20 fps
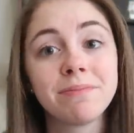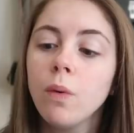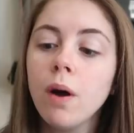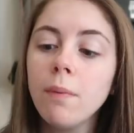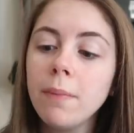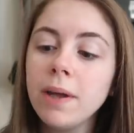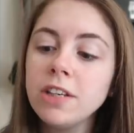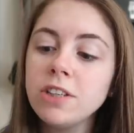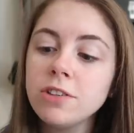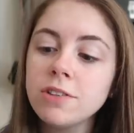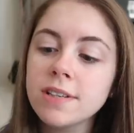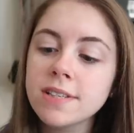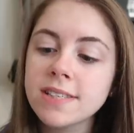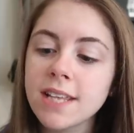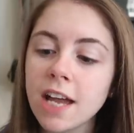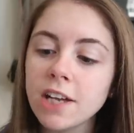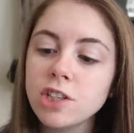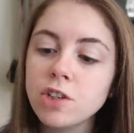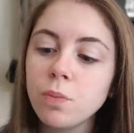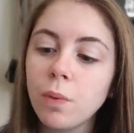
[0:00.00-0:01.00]
What made you
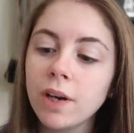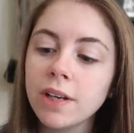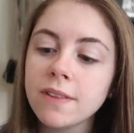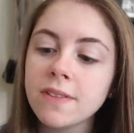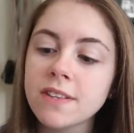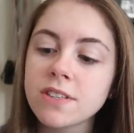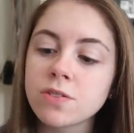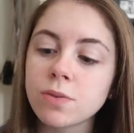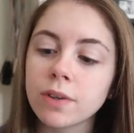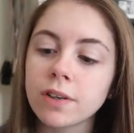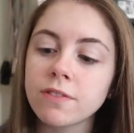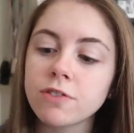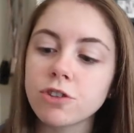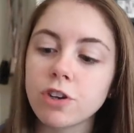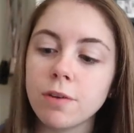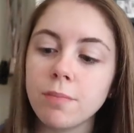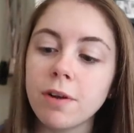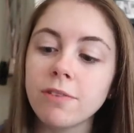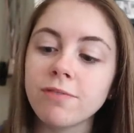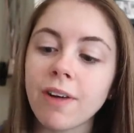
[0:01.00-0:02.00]
decide you wanted this sort of
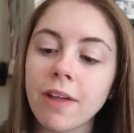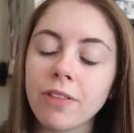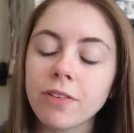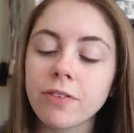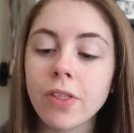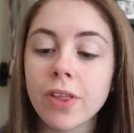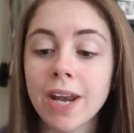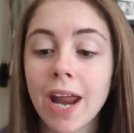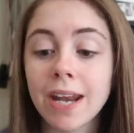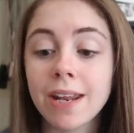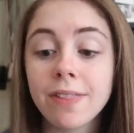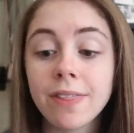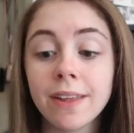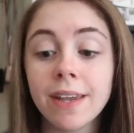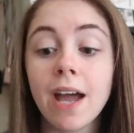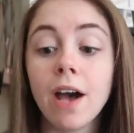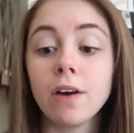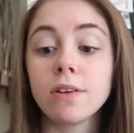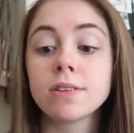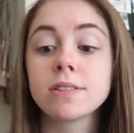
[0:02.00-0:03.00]
treatment rather than
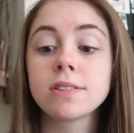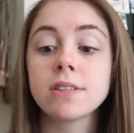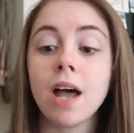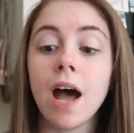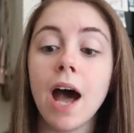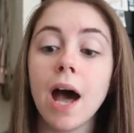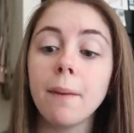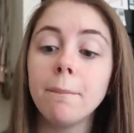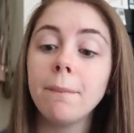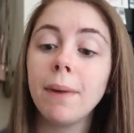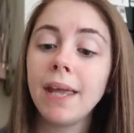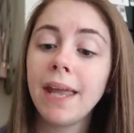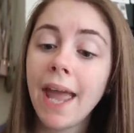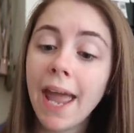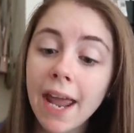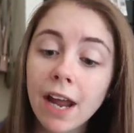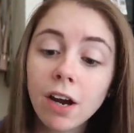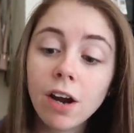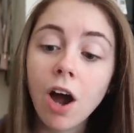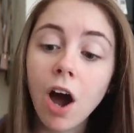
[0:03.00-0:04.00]
anything else? Um, my
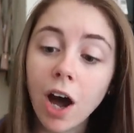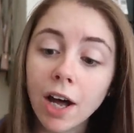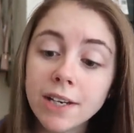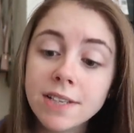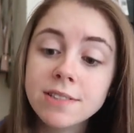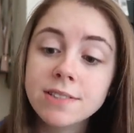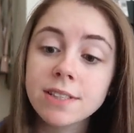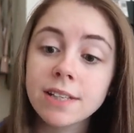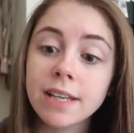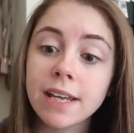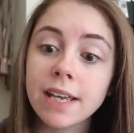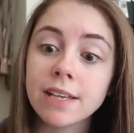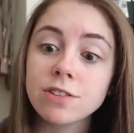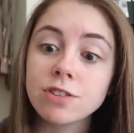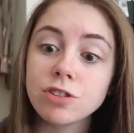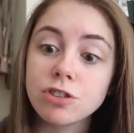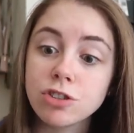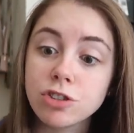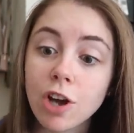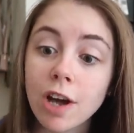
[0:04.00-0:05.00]
hair honestly
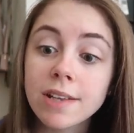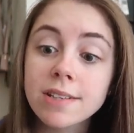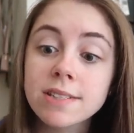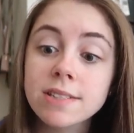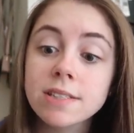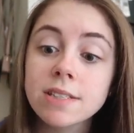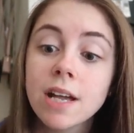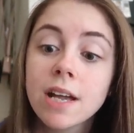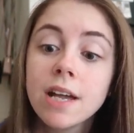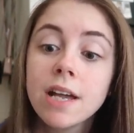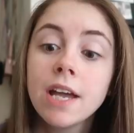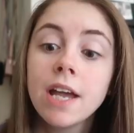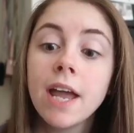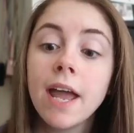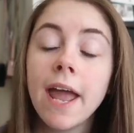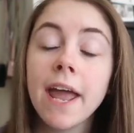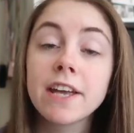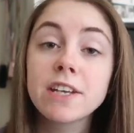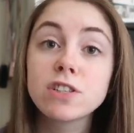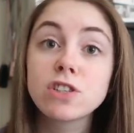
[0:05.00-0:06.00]
is just,
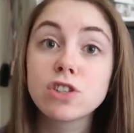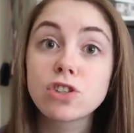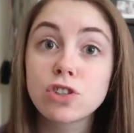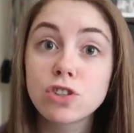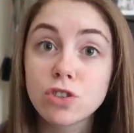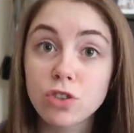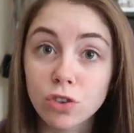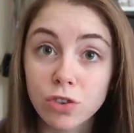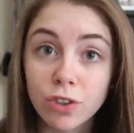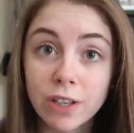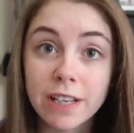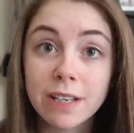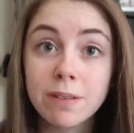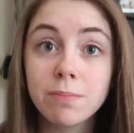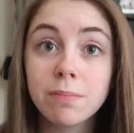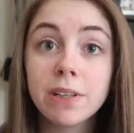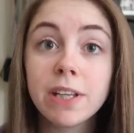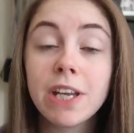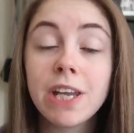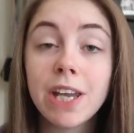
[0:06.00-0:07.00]

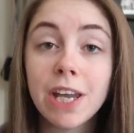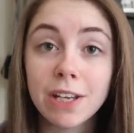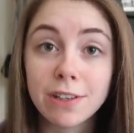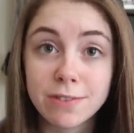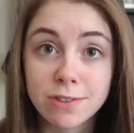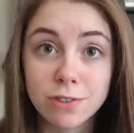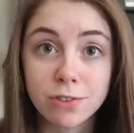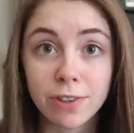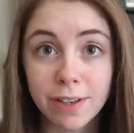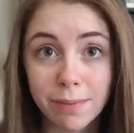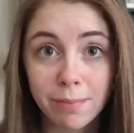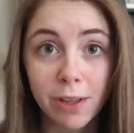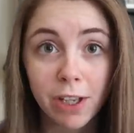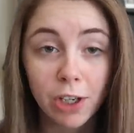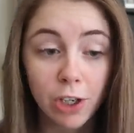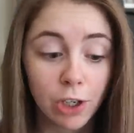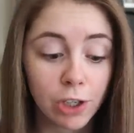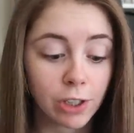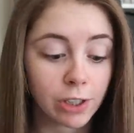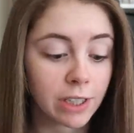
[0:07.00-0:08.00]
extremely, extremely
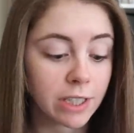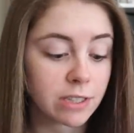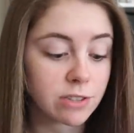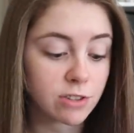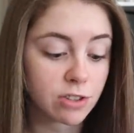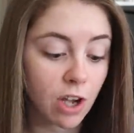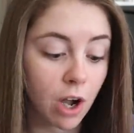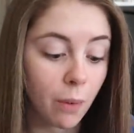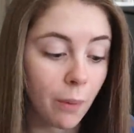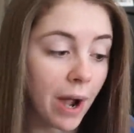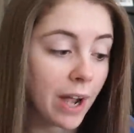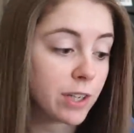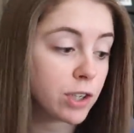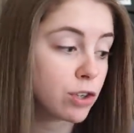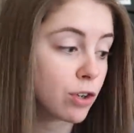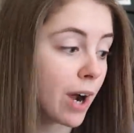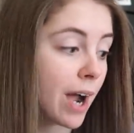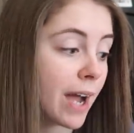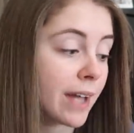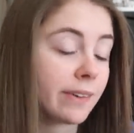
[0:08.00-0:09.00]
curly. So I
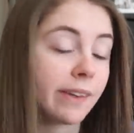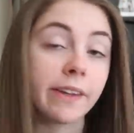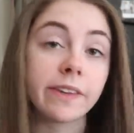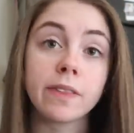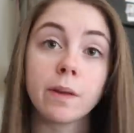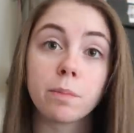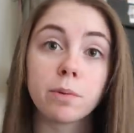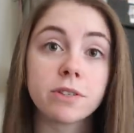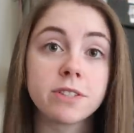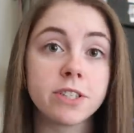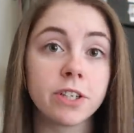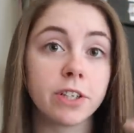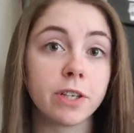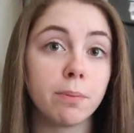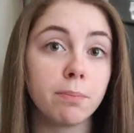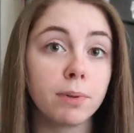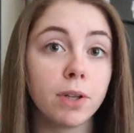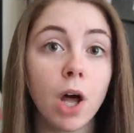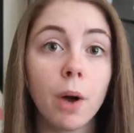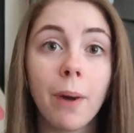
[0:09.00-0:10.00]
tried like the
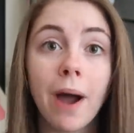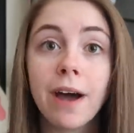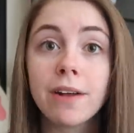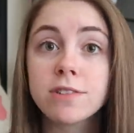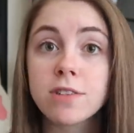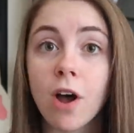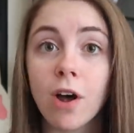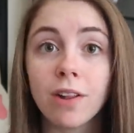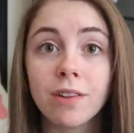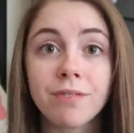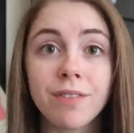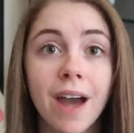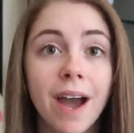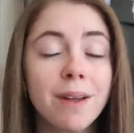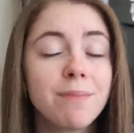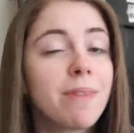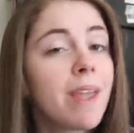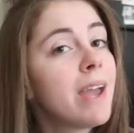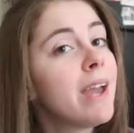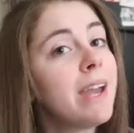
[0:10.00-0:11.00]
Brazilian blowouts, all of
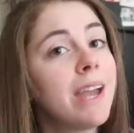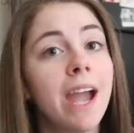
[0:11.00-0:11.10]
that.